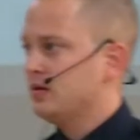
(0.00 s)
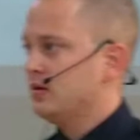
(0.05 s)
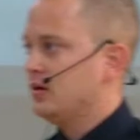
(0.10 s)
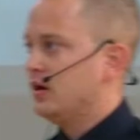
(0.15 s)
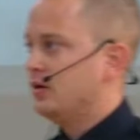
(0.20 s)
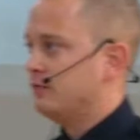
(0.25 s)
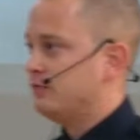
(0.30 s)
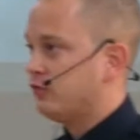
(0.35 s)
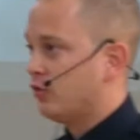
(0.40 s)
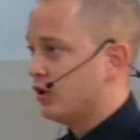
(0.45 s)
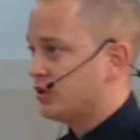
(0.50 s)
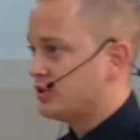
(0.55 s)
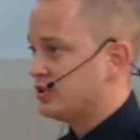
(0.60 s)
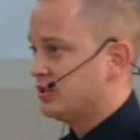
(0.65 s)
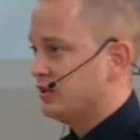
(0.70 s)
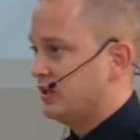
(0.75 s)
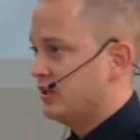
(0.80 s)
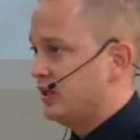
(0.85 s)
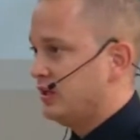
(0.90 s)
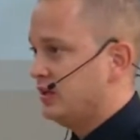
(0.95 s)

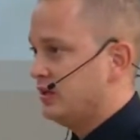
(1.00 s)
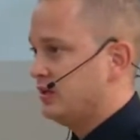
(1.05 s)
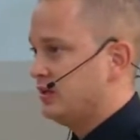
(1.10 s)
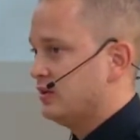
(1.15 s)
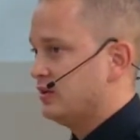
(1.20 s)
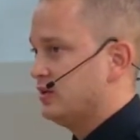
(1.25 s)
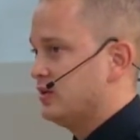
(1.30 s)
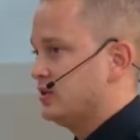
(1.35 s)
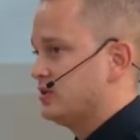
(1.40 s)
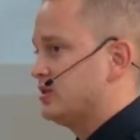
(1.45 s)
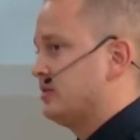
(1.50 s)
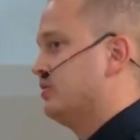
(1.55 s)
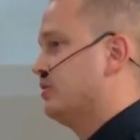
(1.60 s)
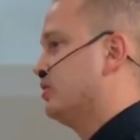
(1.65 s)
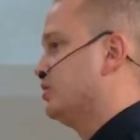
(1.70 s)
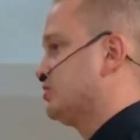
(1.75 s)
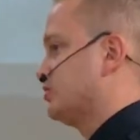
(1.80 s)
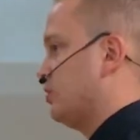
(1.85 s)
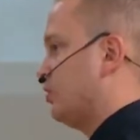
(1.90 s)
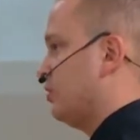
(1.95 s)
Unfortunately, some of
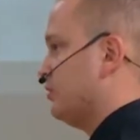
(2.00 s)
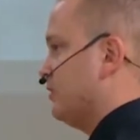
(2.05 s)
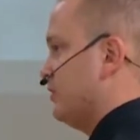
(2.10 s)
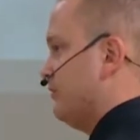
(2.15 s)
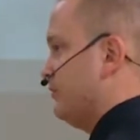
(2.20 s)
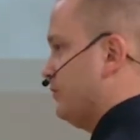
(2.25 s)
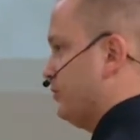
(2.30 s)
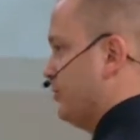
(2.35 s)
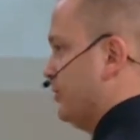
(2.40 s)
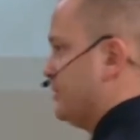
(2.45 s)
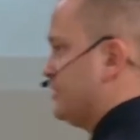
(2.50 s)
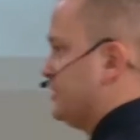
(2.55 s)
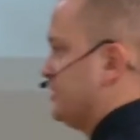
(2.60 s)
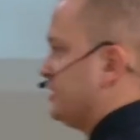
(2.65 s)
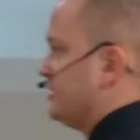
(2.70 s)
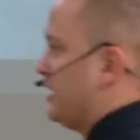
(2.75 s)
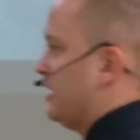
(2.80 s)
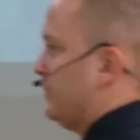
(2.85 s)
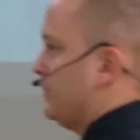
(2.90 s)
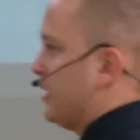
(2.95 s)
those old
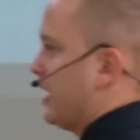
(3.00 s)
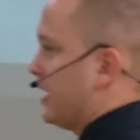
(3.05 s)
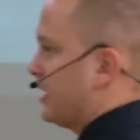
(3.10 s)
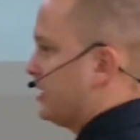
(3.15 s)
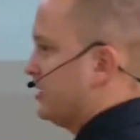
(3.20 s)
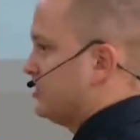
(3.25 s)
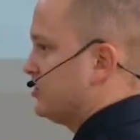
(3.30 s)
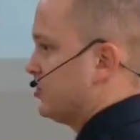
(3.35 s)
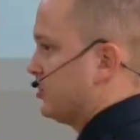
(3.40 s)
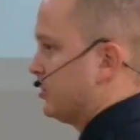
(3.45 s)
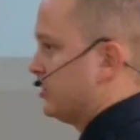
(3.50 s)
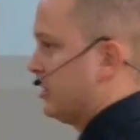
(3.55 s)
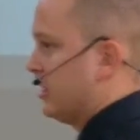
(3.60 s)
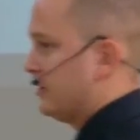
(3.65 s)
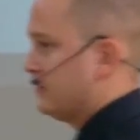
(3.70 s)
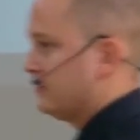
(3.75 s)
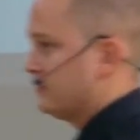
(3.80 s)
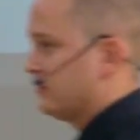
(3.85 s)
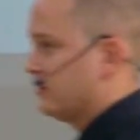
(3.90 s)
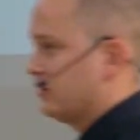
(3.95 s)
influences came back into her
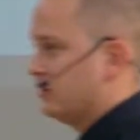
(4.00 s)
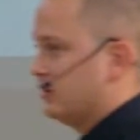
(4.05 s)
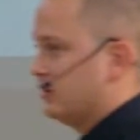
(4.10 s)
life.